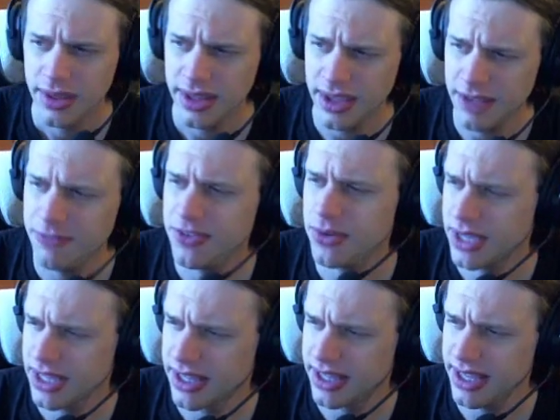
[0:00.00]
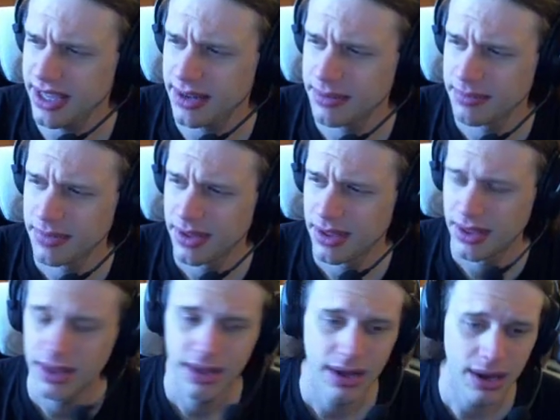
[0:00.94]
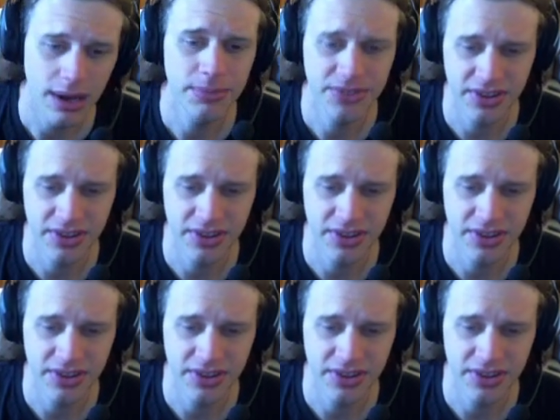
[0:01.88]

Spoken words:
If you can get up